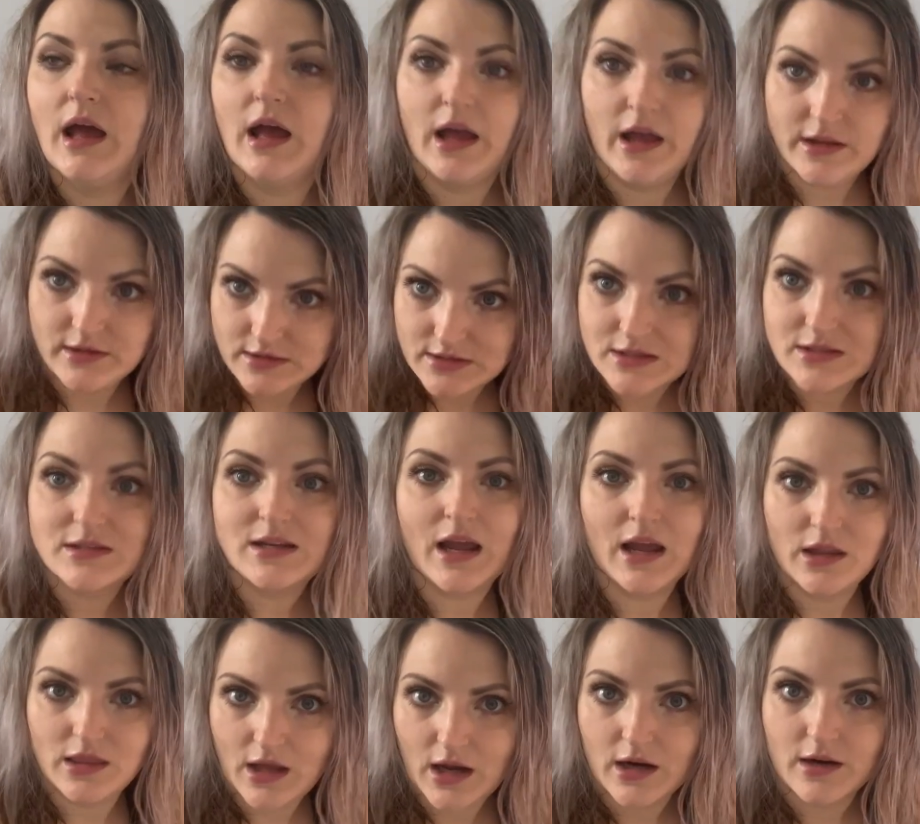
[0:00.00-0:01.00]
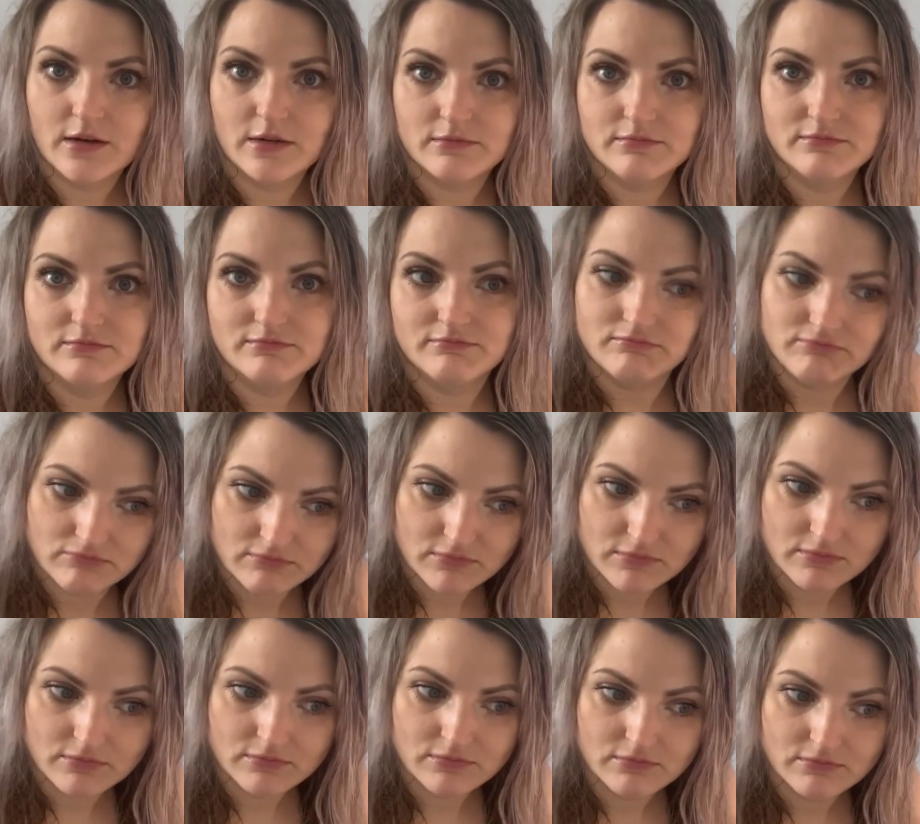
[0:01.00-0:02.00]
and stay there.
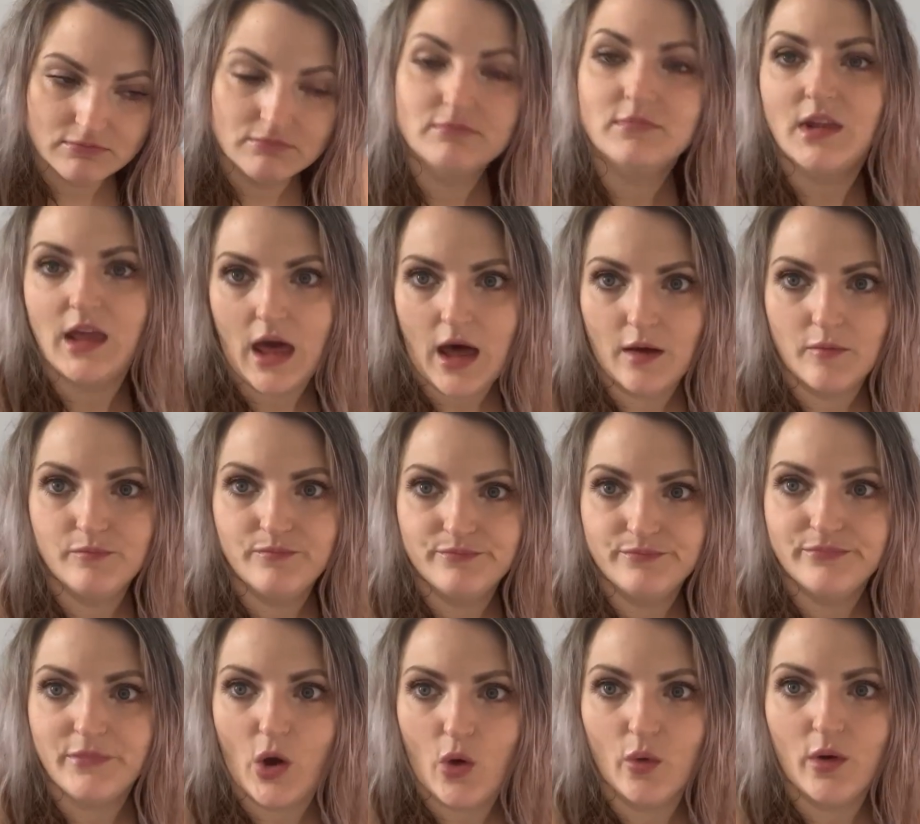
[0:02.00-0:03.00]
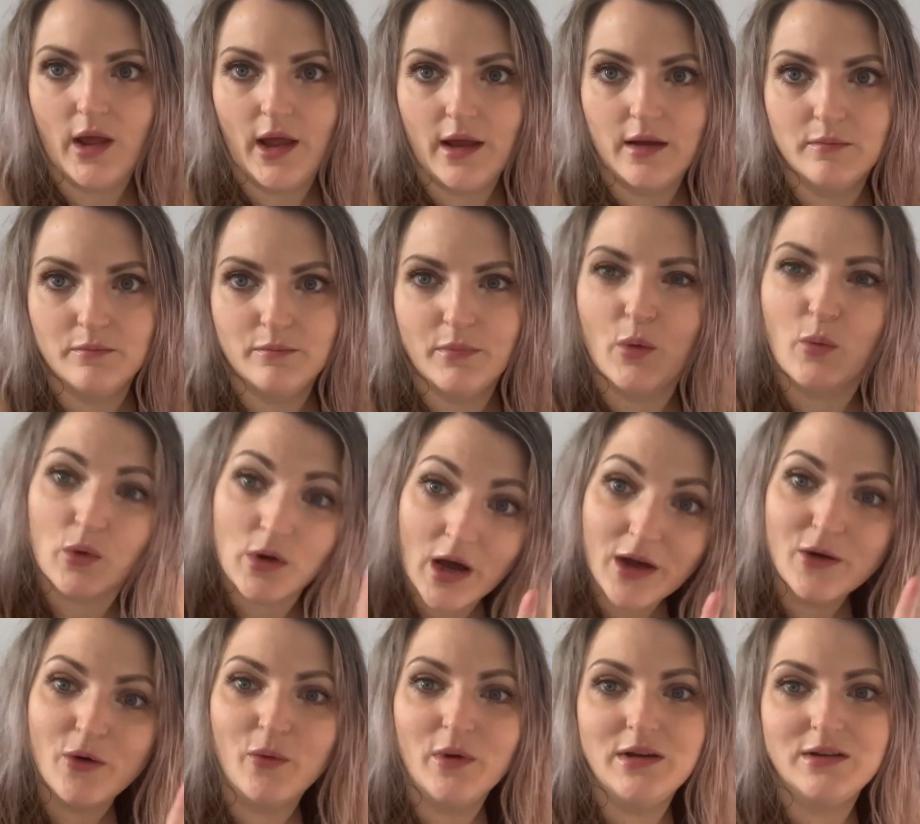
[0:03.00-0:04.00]
Yeah, okay. But we're not
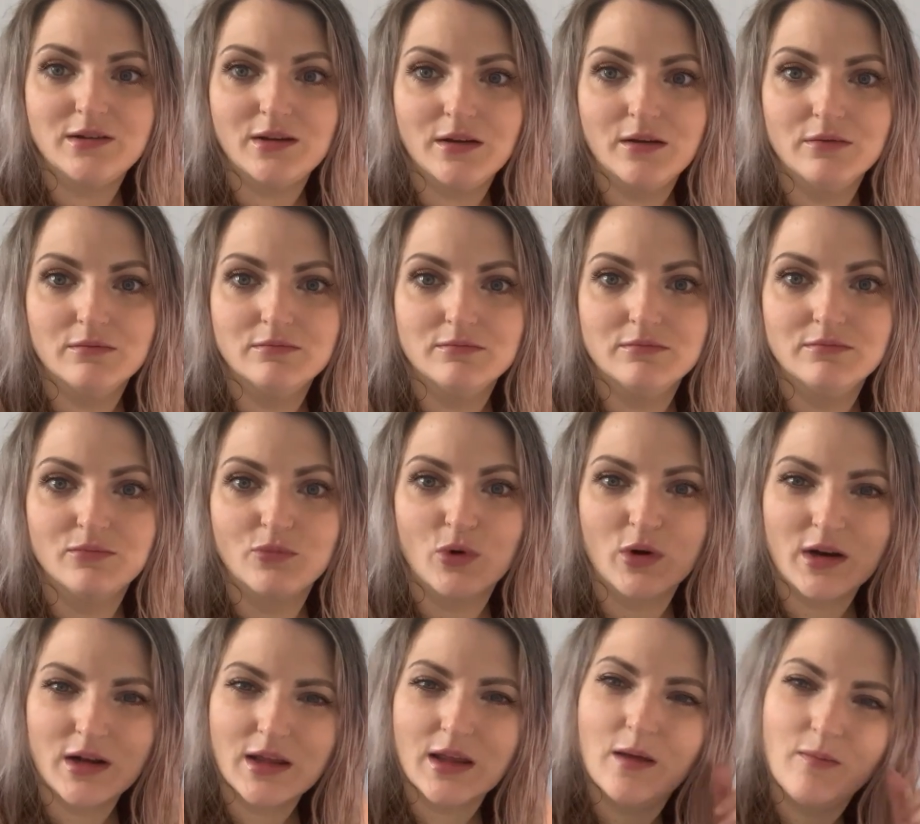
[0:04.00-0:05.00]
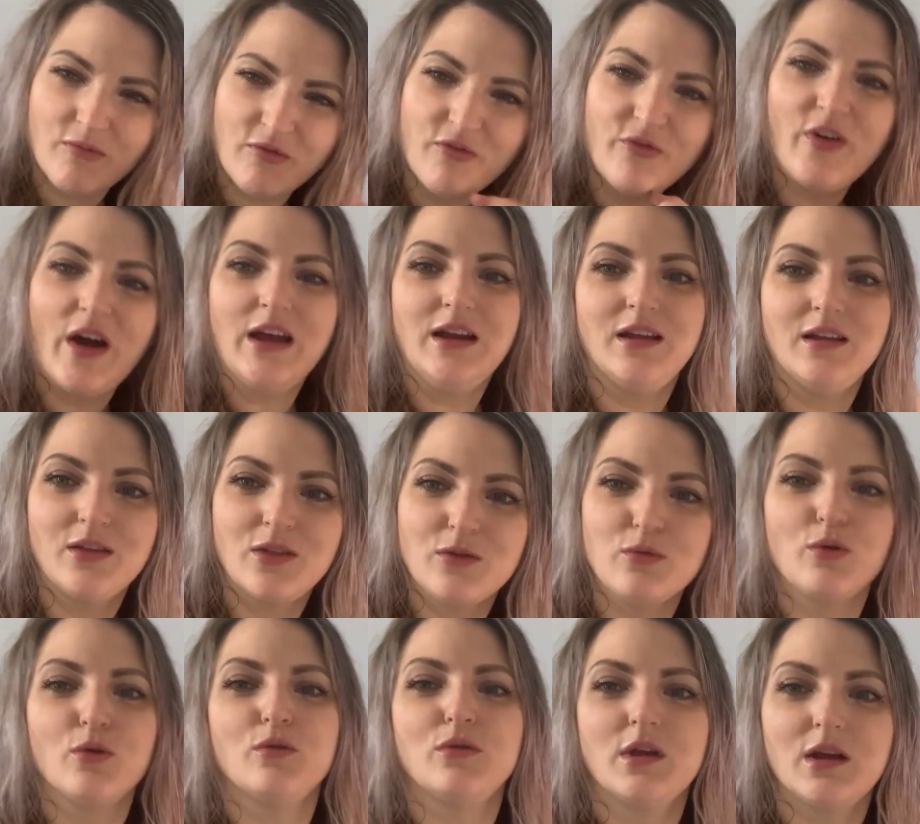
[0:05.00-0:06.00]
going to. We're gonna keep fighting
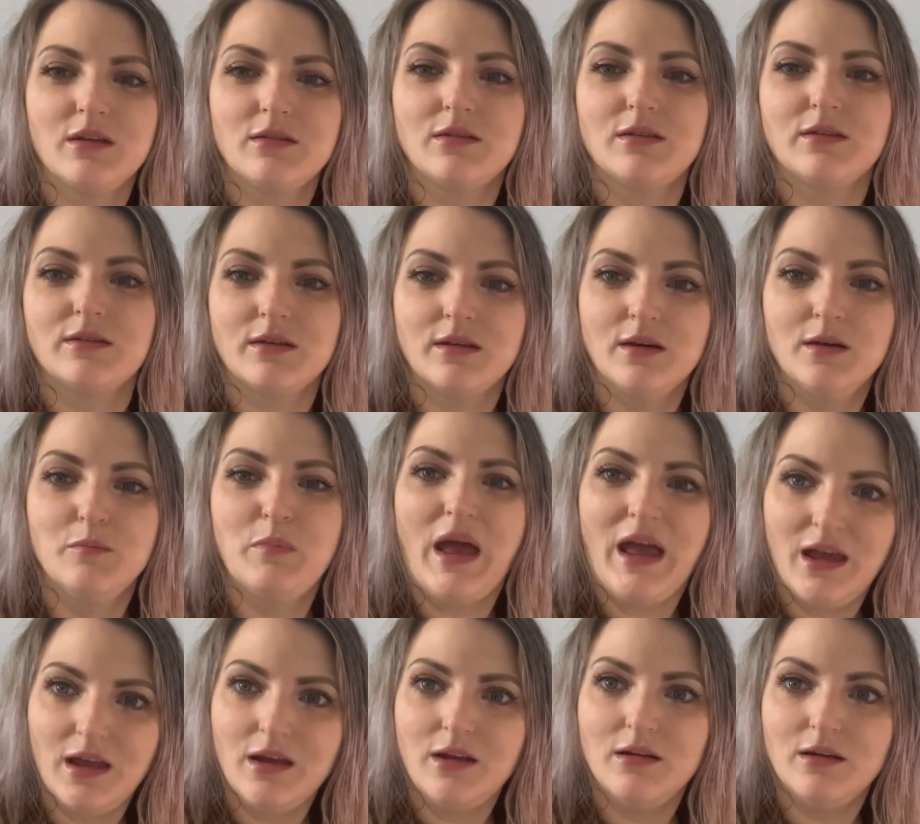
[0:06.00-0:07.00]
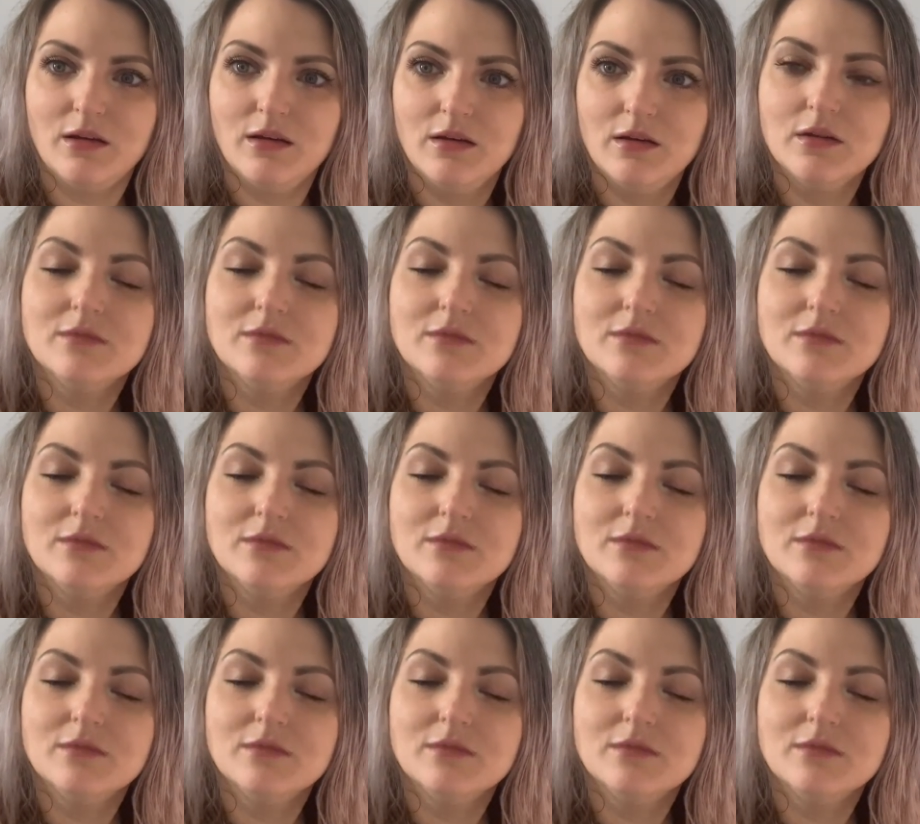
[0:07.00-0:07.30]
through this pain.